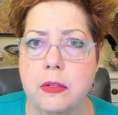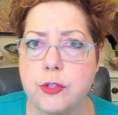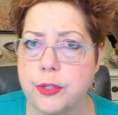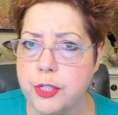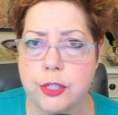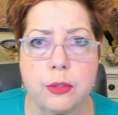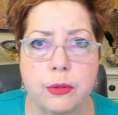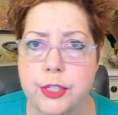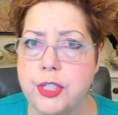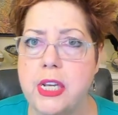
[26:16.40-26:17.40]
traditional
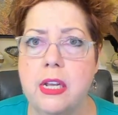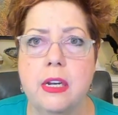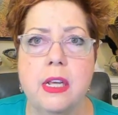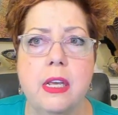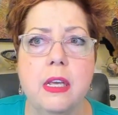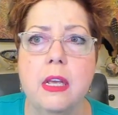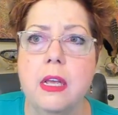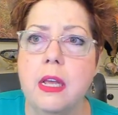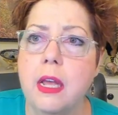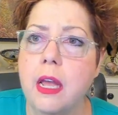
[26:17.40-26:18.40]
Christianity,
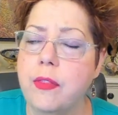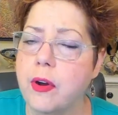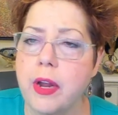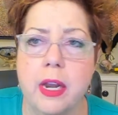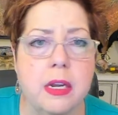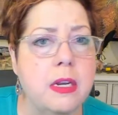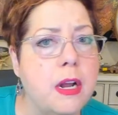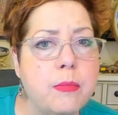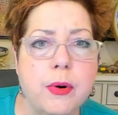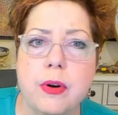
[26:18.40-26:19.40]
and there are any
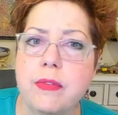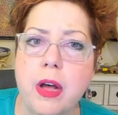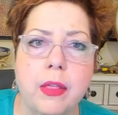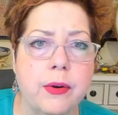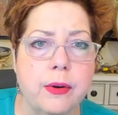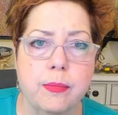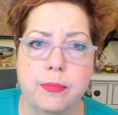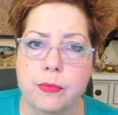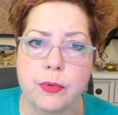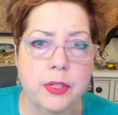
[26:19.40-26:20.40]
number of other
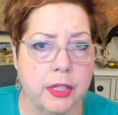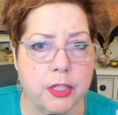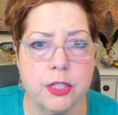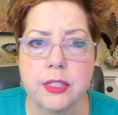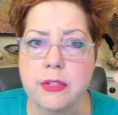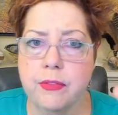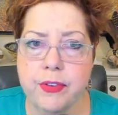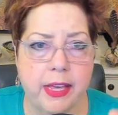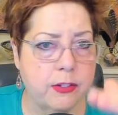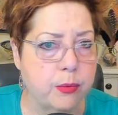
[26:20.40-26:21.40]
religions and
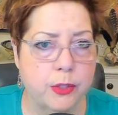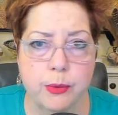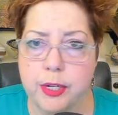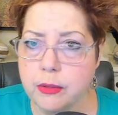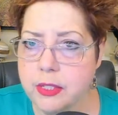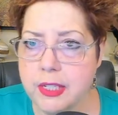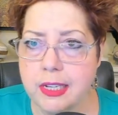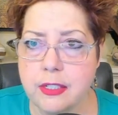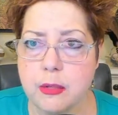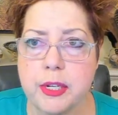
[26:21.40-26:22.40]
faiths, which we don't
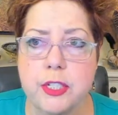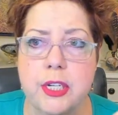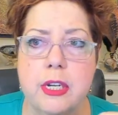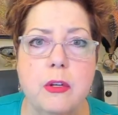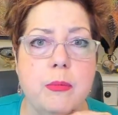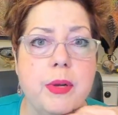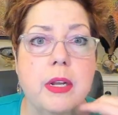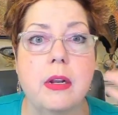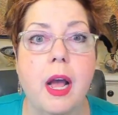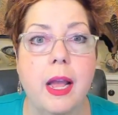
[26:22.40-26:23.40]
discuss on my channel,
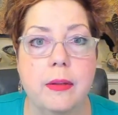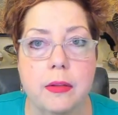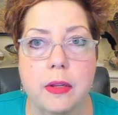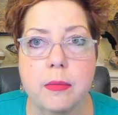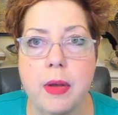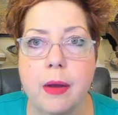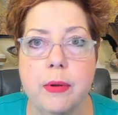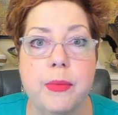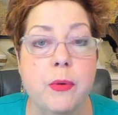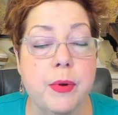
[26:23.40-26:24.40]
but I
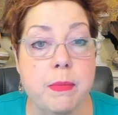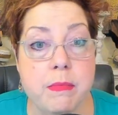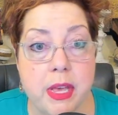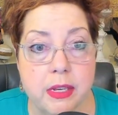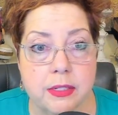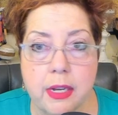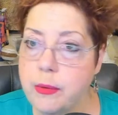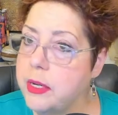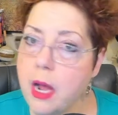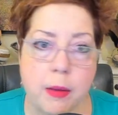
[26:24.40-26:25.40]
would be remiss. I
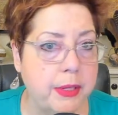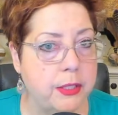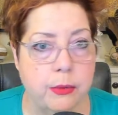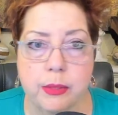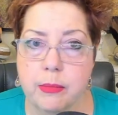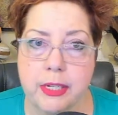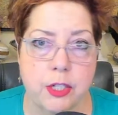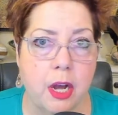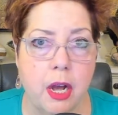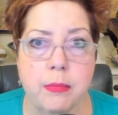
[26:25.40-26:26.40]
would not be doing my
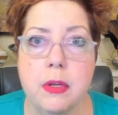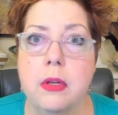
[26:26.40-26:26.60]
job